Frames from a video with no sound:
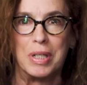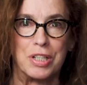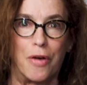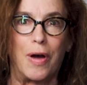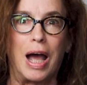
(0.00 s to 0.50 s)

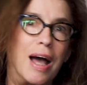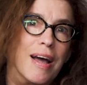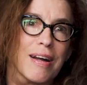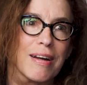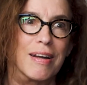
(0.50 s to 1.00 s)
So,
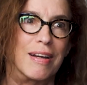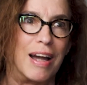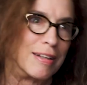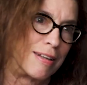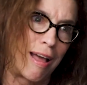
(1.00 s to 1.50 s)

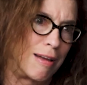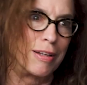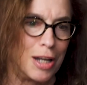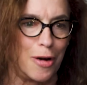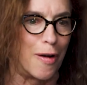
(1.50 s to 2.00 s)

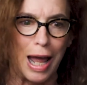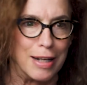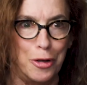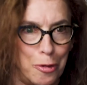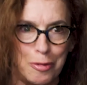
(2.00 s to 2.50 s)
I
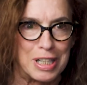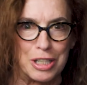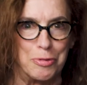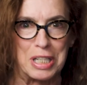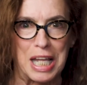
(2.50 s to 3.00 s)
knew
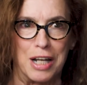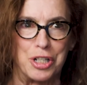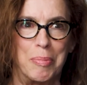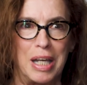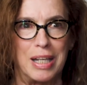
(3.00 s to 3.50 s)
she was sketching me.